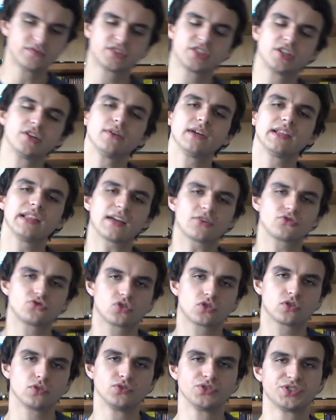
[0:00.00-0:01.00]
two
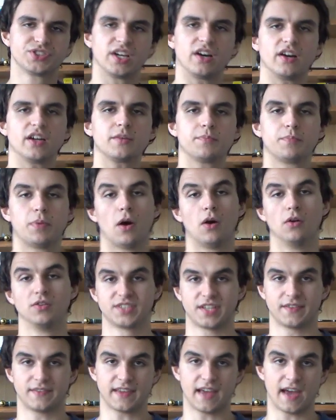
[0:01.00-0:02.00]
electrical dipoles
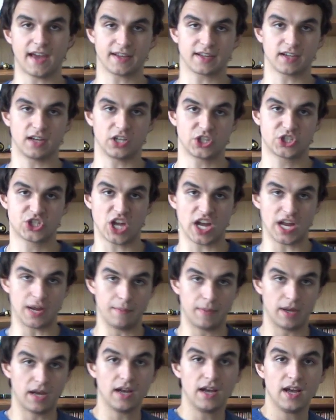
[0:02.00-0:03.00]
in the agar
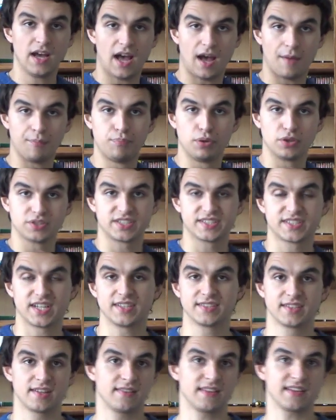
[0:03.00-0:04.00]
chamber and put it
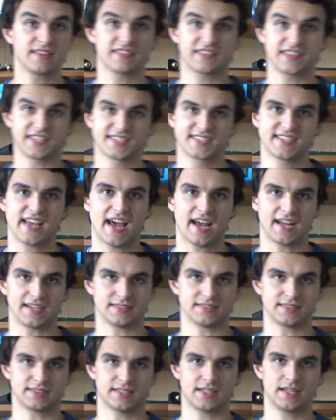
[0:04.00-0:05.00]
underneath the
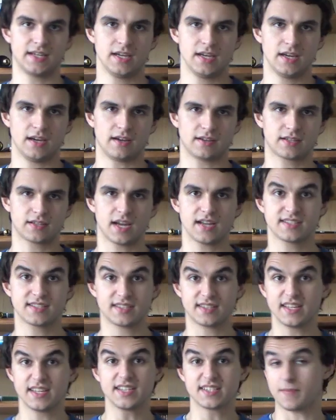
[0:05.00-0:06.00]
sand. Okay, so
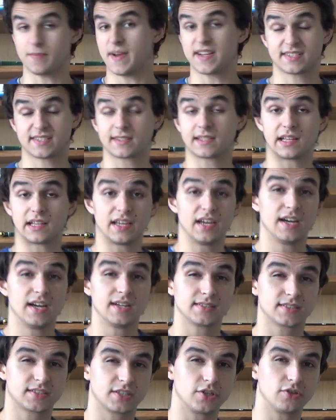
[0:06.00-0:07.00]
these are basically
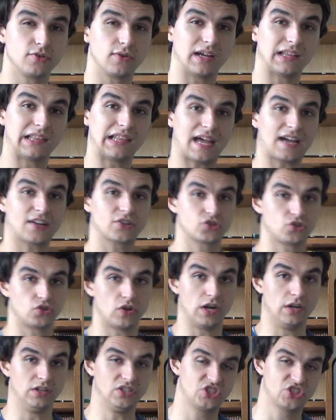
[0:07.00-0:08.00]
two
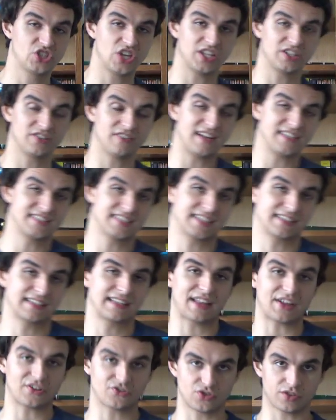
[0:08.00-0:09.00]
electrodes generating an
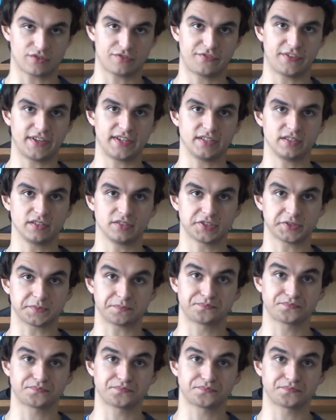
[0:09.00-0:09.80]
electric field.